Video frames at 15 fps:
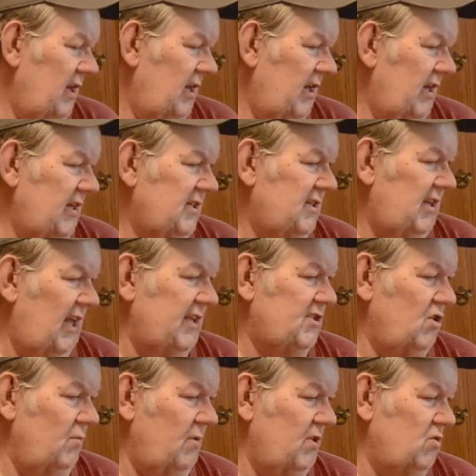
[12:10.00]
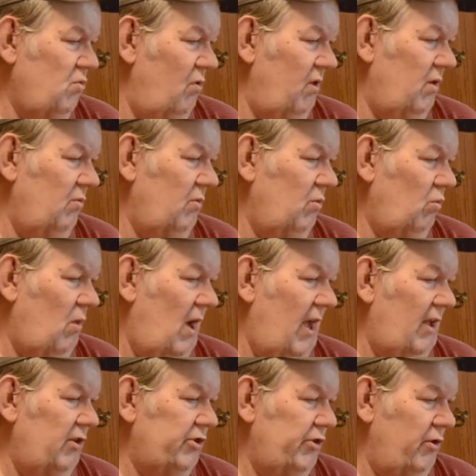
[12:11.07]
is not so much working with
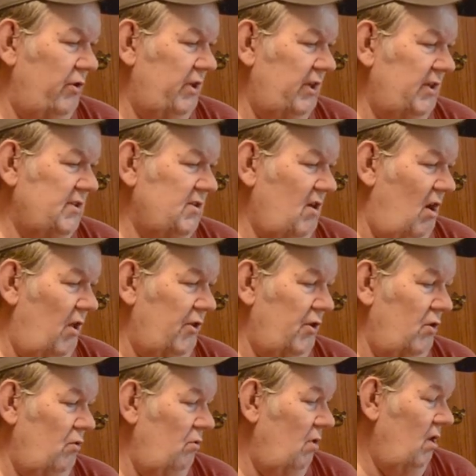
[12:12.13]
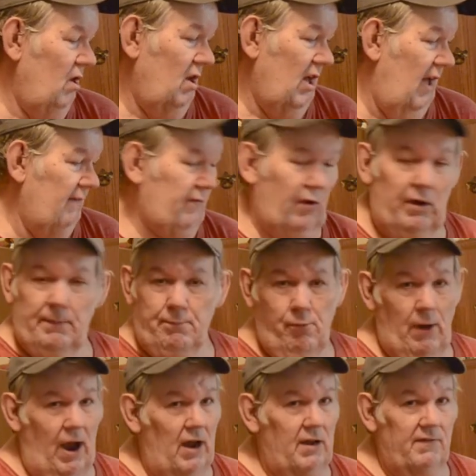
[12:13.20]
wild turkeys, although I'm very
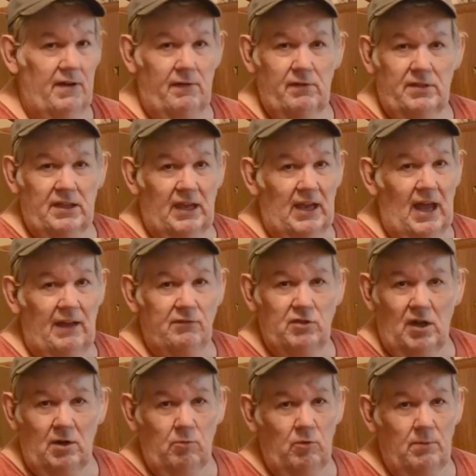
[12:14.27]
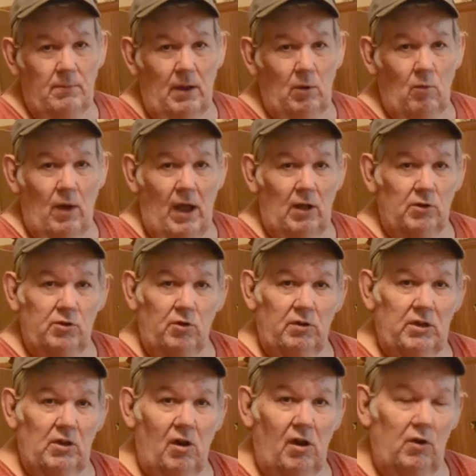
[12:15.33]
proud of everything I've done with my wild
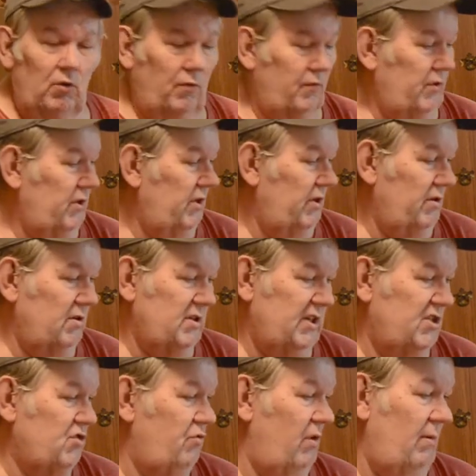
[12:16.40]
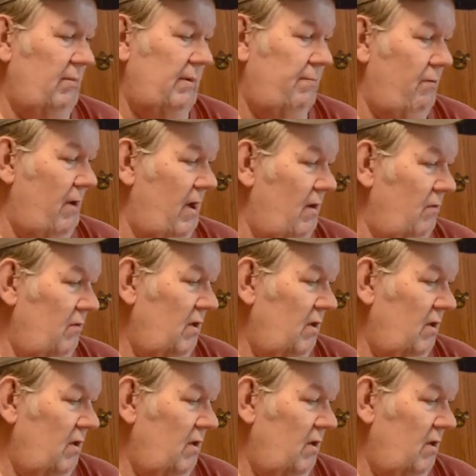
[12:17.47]
turkey art over the years, extremely proud.